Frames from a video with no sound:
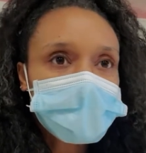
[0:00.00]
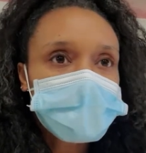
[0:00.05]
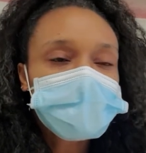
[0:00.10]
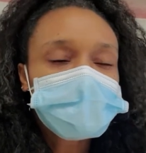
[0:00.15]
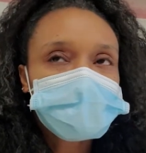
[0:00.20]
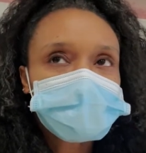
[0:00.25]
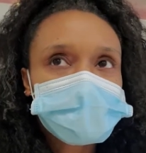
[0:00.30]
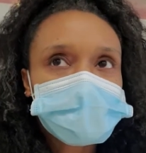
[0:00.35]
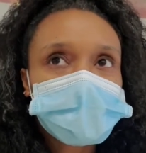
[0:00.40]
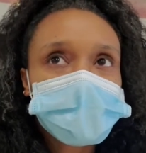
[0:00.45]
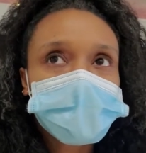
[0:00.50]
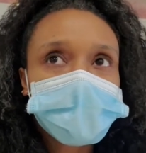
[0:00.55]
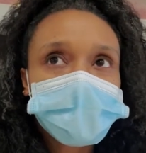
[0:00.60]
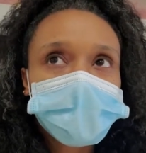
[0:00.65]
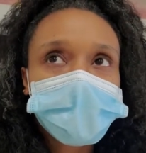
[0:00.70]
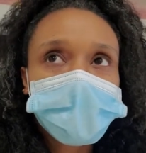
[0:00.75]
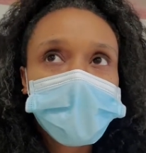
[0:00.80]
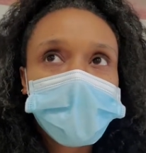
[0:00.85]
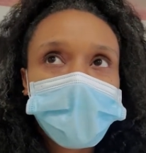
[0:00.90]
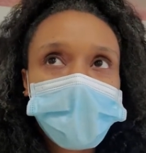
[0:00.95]

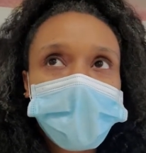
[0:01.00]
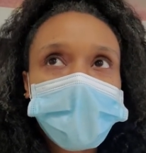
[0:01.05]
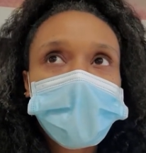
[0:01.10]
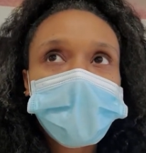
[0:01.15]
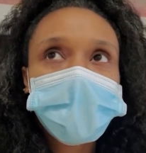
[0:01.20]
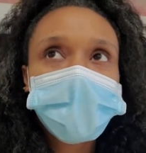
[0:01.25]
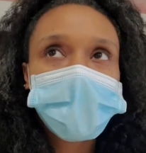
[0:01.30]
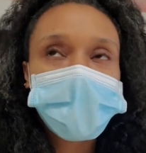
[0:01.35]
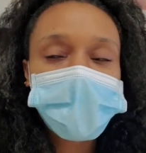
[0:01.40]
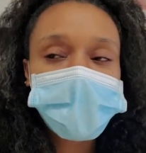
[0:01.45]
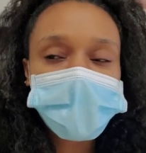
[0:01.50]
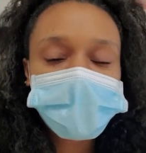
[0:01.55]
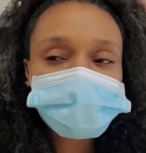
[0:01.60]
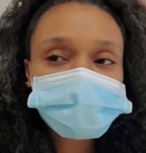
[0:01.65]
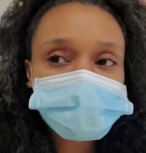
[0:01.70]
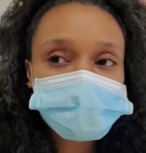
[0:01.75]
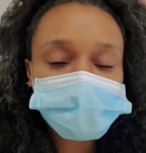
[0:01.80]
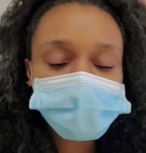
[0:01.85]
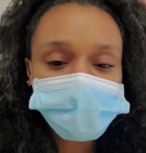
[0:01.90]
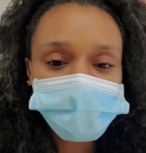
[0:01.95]
So I
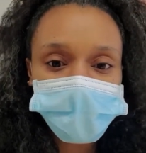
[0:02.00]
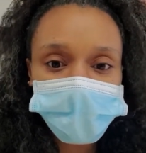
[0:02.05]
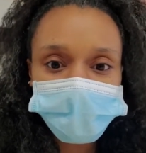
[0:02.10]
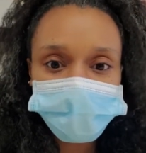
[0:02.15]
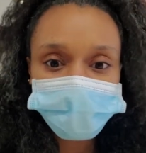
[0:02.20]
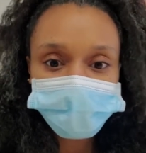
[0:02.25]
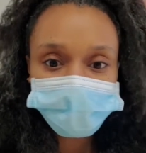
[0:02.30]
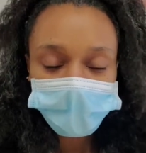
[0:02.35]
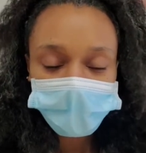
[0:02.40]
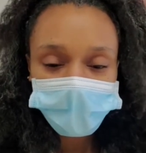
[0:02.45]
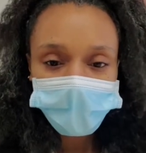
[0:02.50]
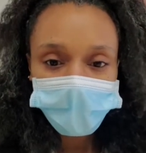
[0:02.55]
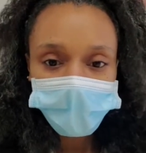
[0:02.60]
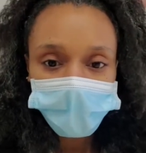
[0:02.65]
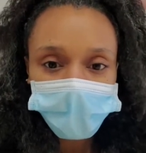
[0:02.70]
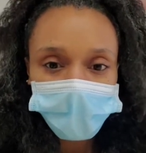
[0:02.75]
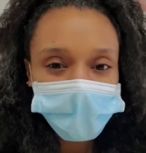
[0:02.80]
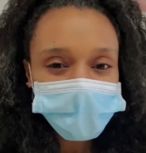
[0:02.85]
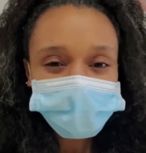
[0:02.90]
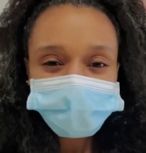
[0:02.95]
asked them,
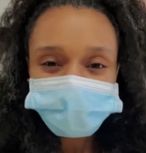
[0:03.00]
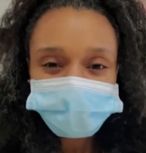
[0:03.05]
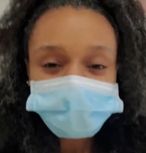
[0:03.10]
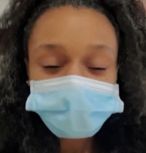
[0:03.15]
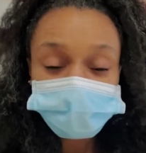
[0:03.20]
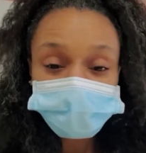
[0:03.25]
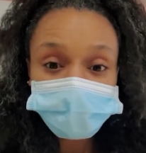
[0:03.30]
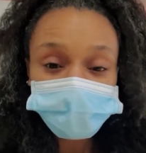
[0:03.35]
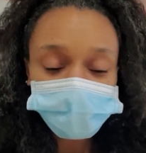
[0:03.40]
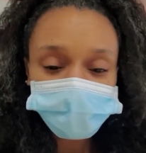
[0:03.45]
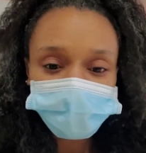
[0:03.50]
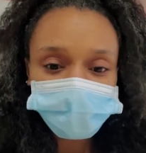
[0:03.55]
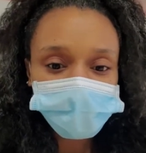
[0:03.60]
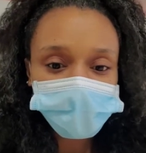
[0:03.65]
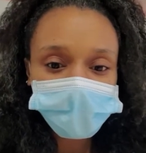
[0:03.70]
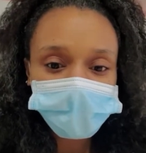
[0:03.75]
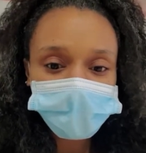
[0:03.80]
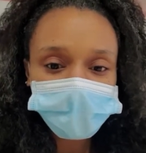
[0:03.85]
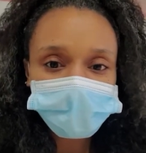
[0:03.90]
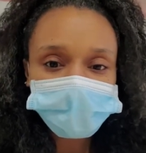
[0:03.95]
what is this bill
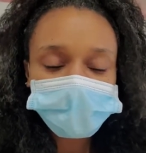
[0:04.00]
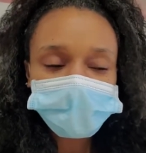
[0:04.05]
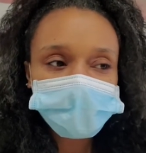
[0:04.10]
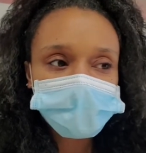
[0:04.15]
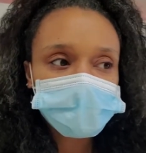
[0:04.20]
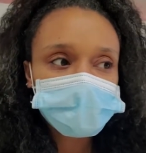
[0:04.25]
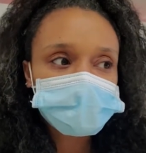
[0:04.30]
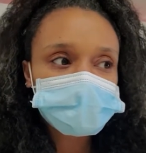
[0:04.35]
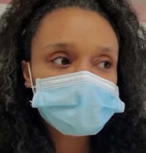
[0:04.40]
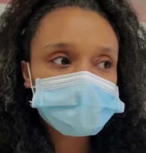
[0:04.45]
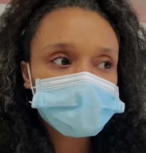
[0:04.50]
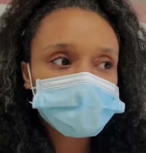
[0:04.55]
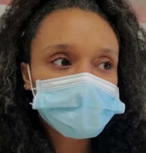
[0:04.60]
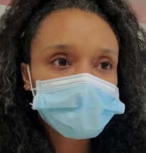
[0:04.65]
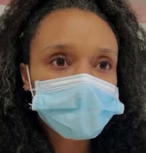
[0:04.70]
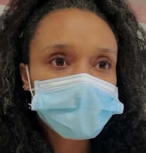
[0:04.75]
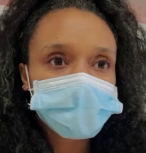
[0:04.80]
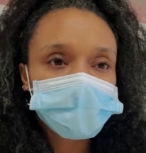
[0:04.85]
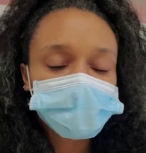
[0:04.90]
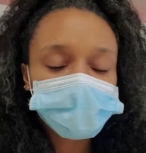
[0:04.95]
for? Because, you know,
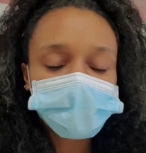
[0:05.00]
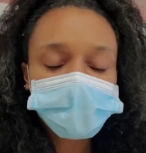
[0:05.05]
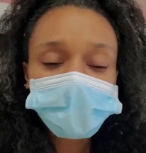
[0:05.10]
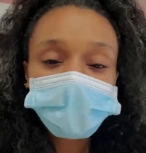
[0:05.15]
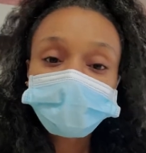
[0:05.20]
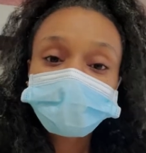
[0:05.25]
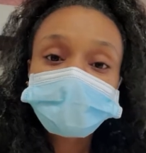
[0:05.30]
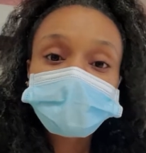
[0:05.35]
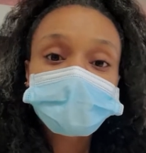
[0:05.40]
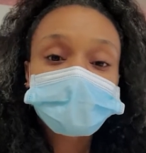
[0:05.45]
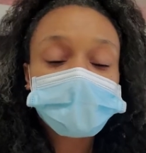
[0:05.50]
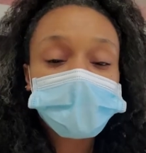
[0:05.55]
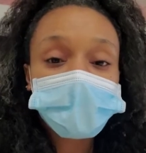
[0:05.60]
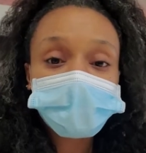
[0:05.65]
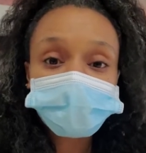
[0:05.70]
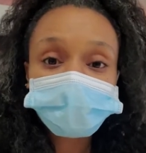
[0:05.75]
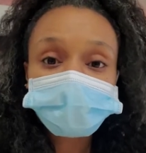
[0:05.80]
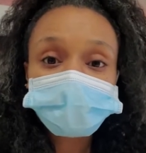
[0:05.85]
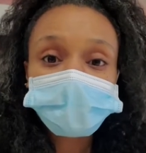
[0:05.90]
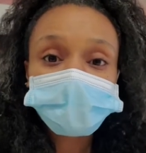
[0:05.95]
when you come to the
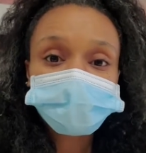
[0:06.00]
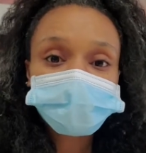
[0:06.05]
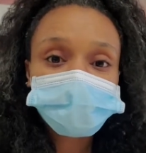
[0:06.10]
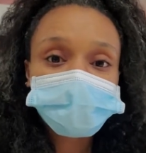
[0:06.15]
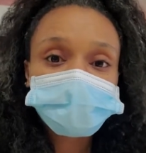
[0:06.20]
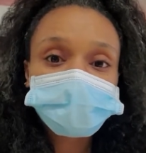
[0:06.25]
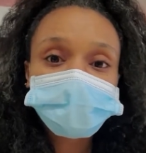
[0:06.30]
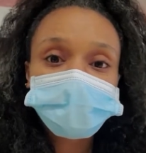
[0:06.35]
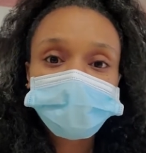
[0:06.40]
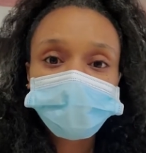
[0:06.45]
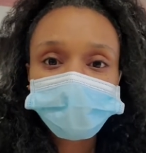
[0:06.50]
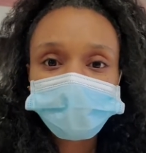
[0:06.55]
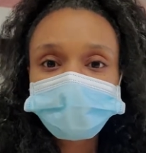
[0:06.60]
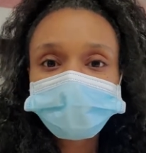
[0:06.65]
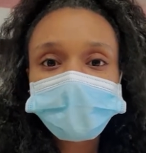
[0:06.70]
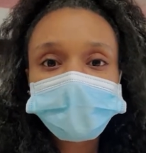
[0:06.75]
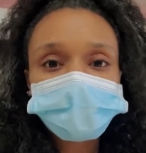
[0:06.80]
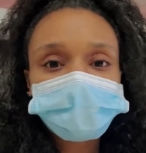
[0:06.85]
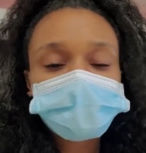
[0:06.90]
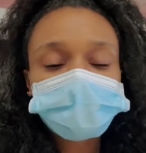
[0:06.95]
doctor's office, then you're
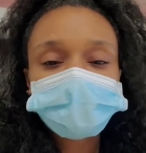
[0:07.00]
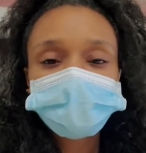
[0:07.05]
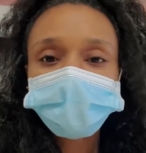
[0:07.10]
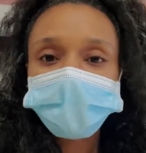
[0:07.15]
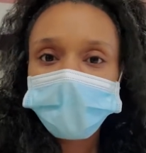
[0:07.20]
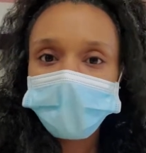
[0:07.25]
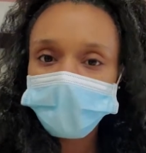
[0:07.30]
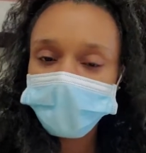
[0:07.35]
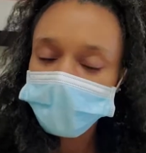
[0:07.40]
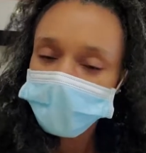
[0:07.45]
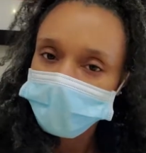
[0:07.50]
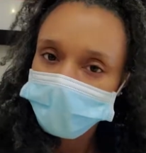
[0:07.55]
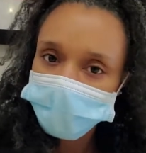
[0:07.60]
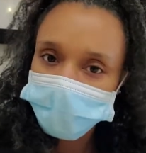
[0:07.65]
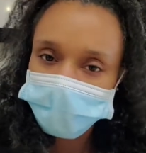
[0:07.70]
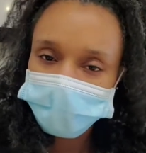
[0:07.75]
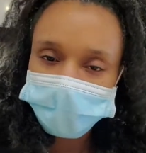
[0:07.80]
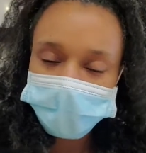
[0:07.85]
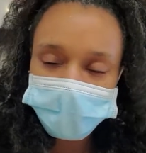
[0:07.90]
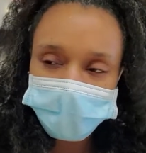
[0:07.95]
expected to pay a
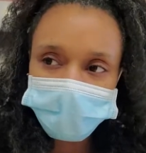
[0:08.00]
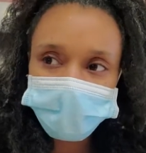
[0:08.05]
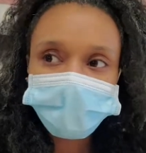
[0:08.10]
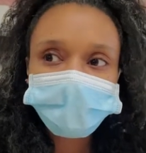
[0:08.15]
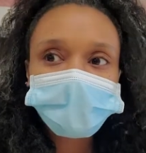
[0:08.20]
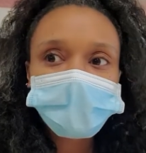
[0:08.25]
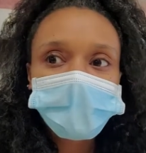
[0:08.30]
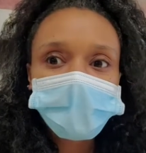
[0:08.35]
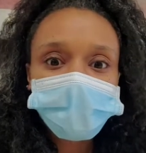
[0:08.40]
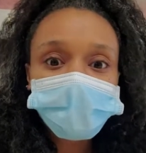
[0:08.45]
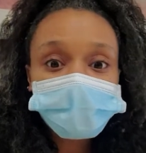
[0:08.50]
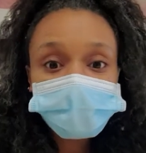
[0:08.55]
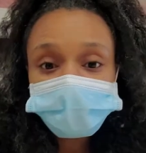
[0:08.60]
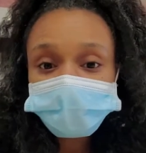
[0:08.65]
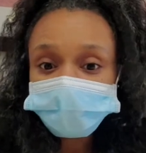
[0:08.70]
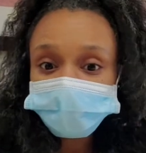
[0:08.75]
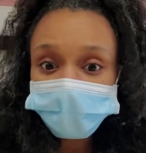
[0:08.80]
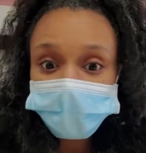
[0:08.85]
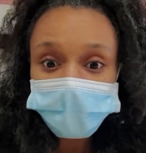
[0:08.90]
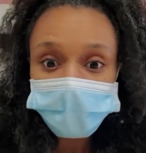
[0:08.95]
copay, which is
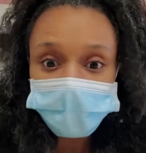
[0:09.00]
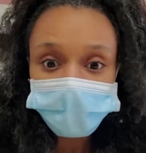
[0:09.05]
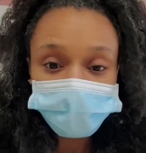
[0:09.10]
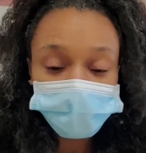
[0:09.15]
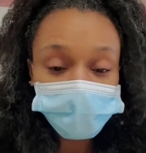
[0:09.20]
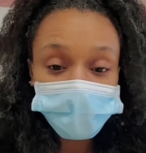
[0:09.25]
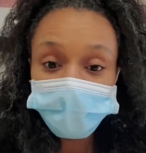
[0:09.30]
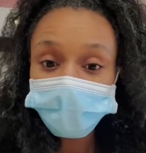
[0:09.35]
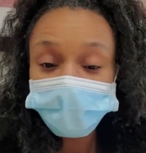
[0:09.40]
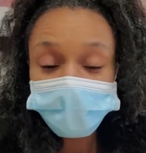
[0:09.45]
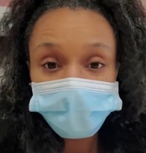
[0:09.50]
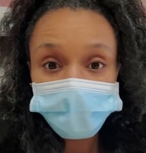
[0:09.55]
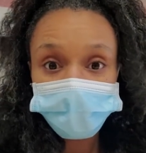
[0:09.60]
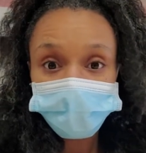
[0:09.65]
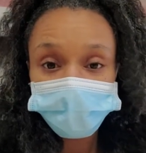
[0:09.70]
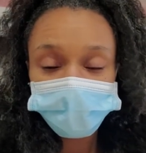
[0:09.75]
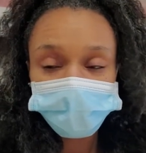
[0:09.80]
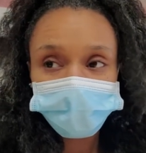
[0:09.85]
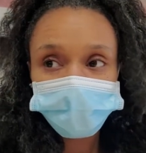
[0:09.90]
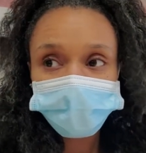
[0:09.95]
fine, you know, whatever.